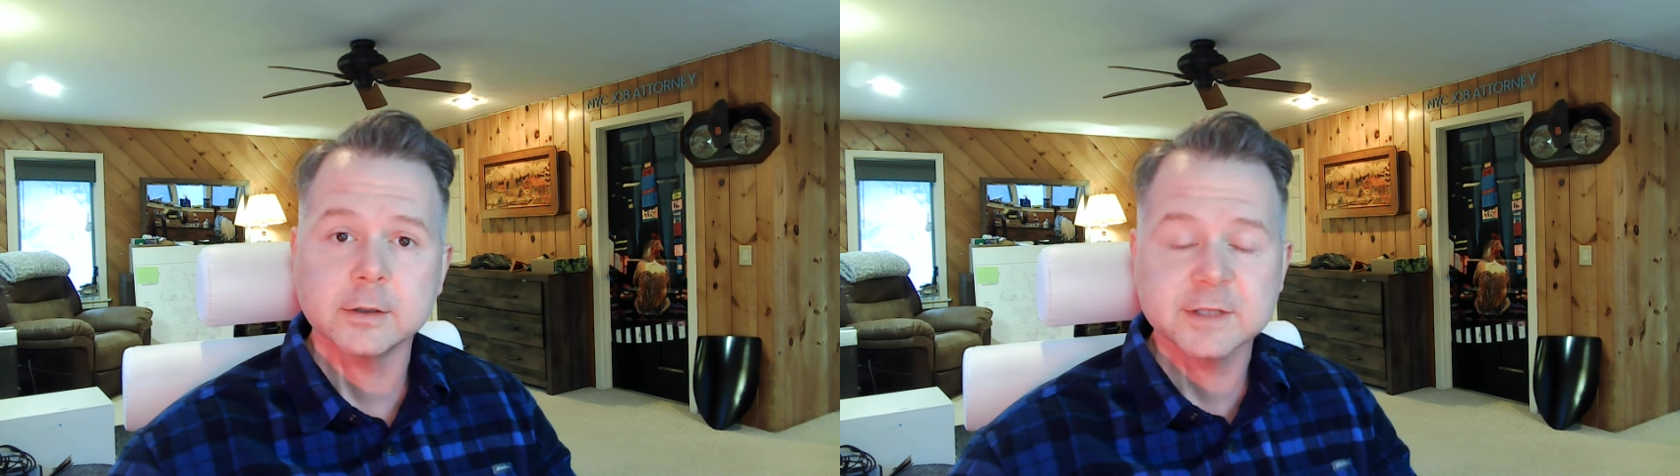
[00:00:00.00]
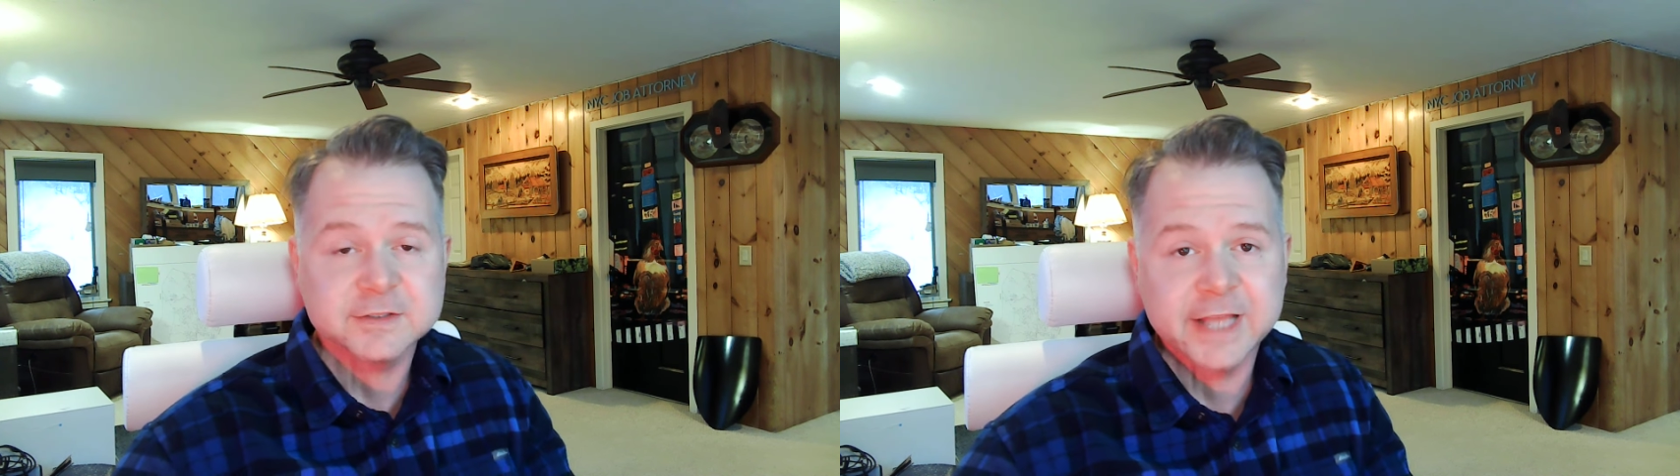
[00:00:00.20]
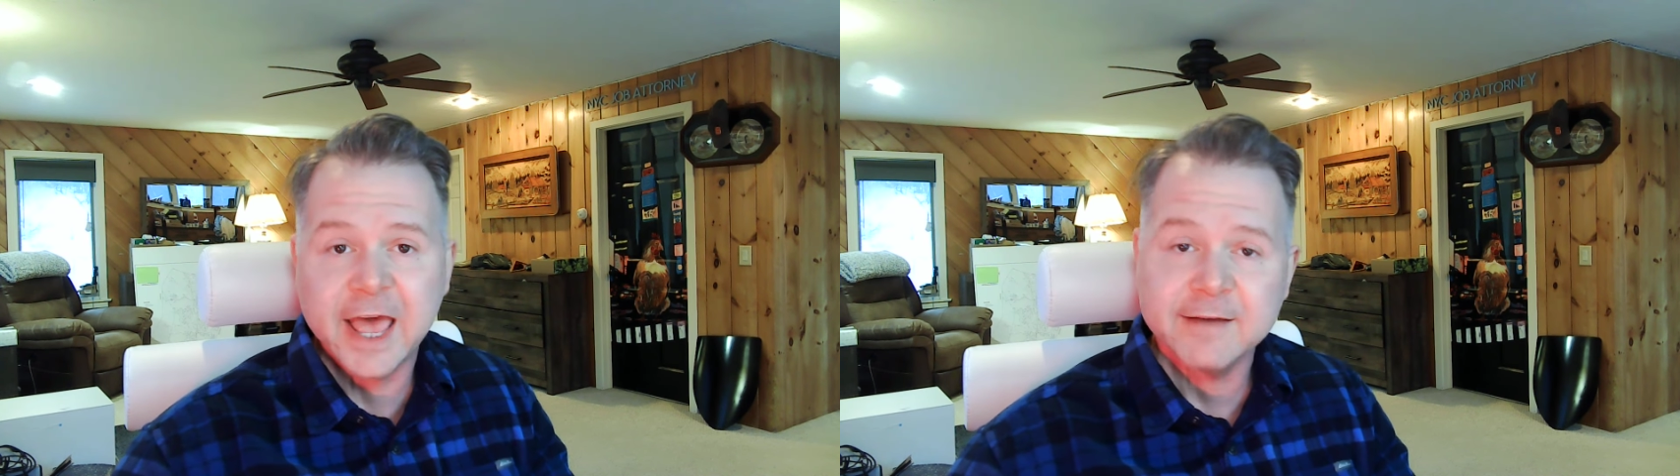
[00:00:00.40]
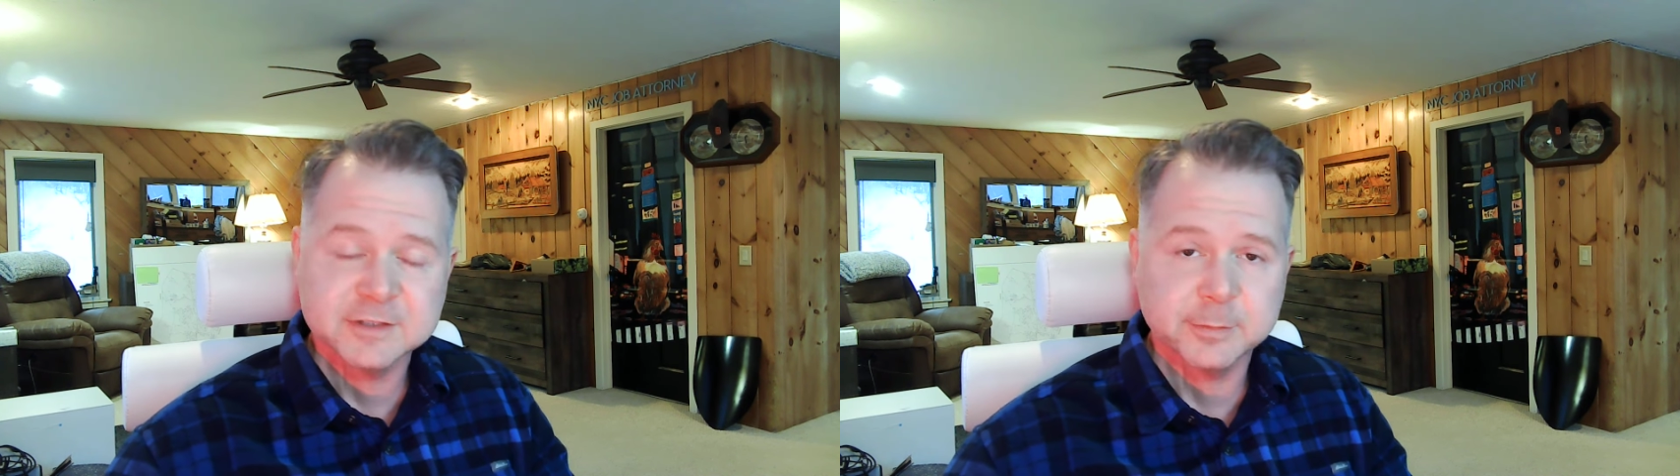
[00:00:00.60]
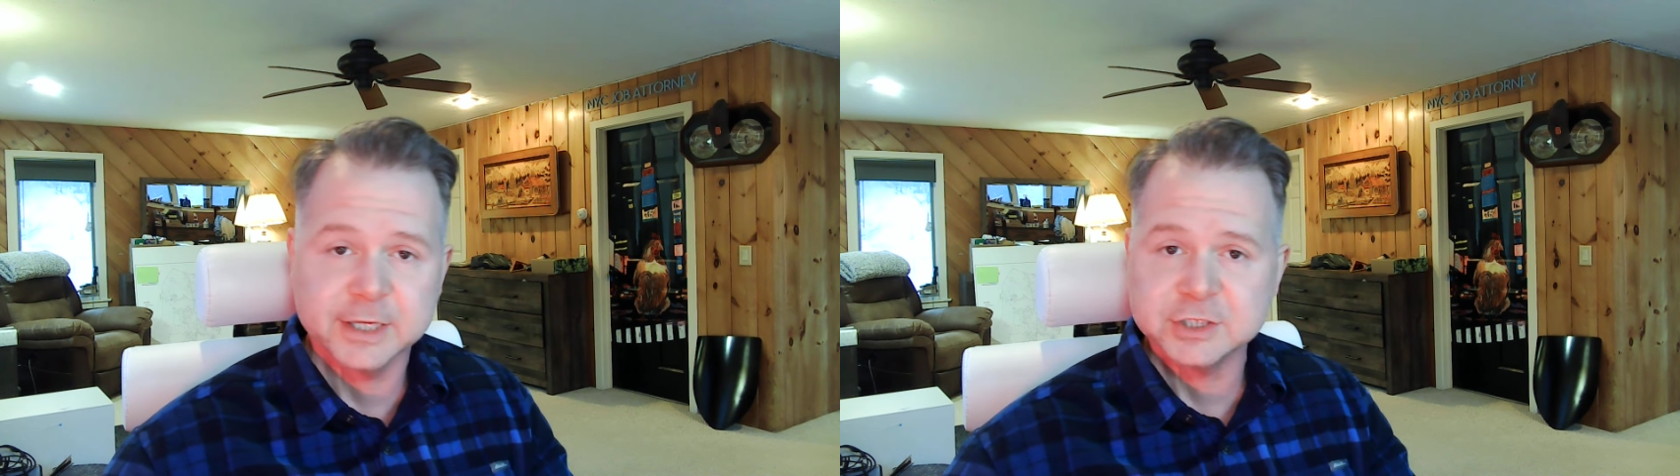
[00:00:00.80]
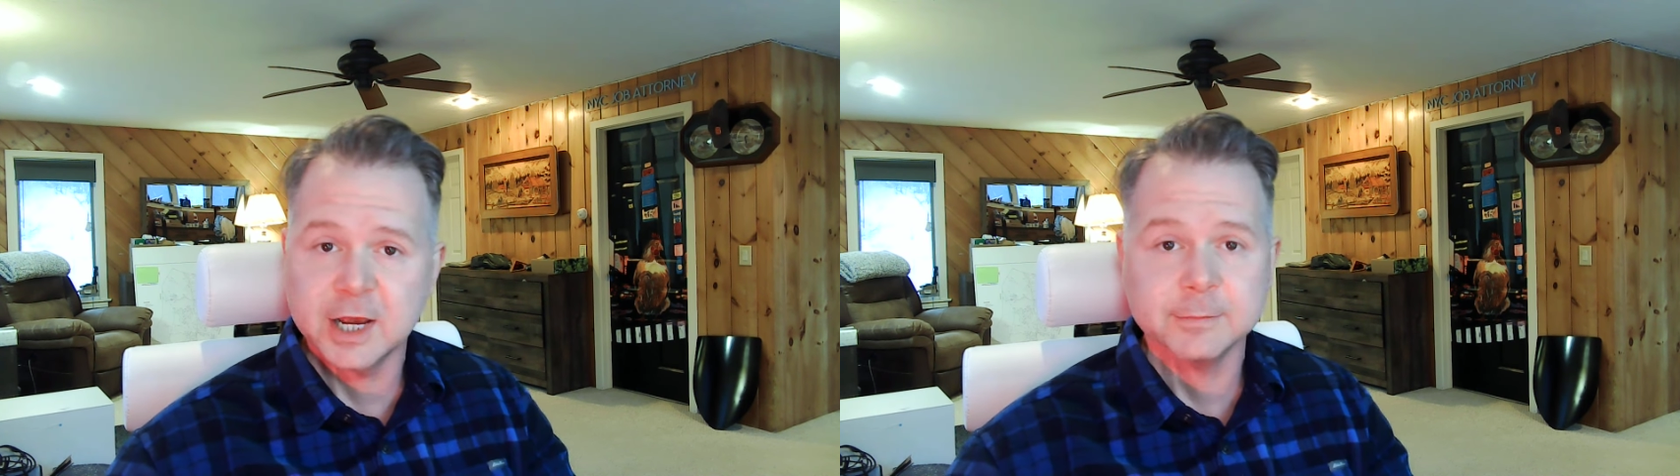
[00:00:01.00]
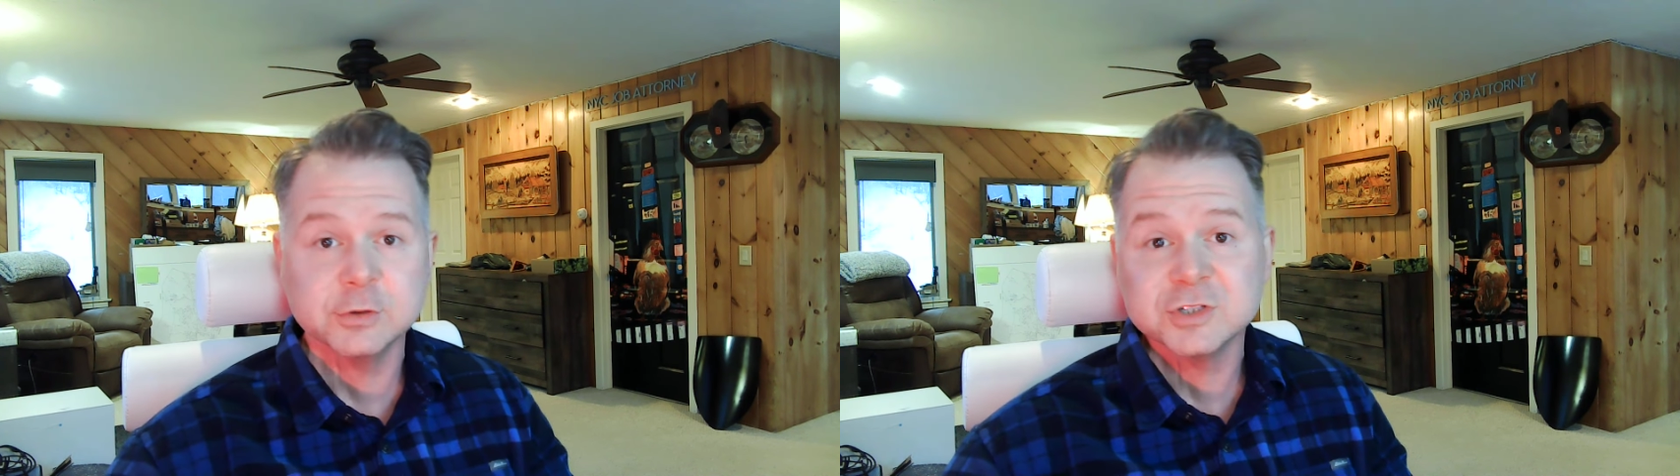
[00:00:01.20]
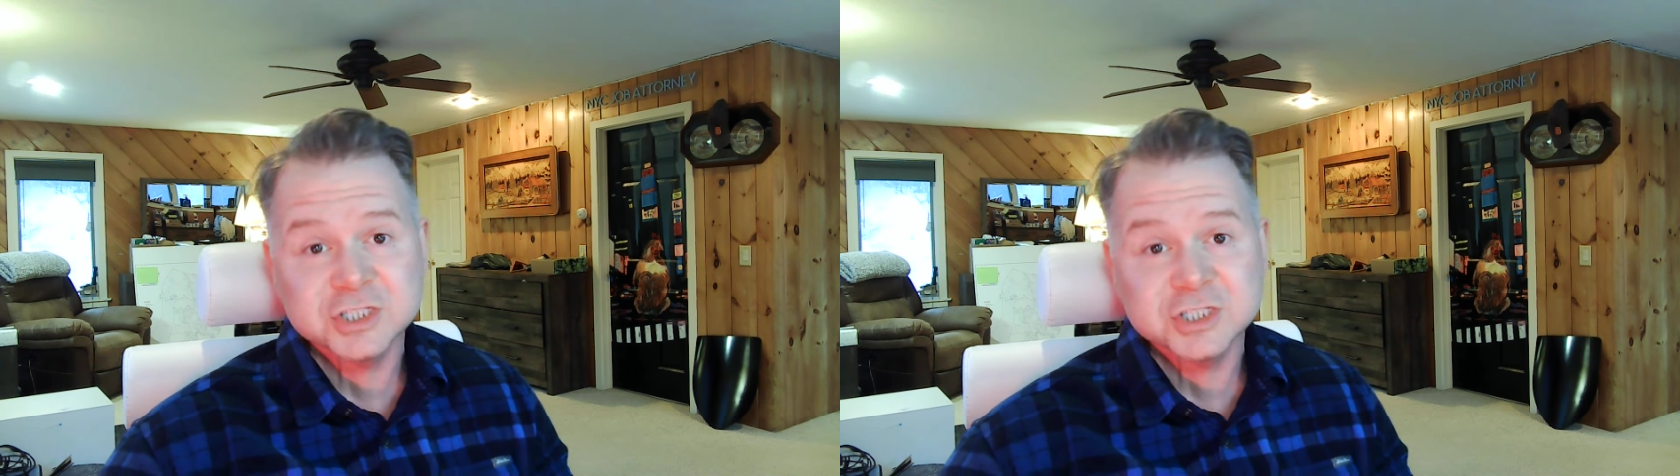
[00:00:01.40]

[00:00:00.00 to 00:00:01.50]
It doesn't have to be a job. You can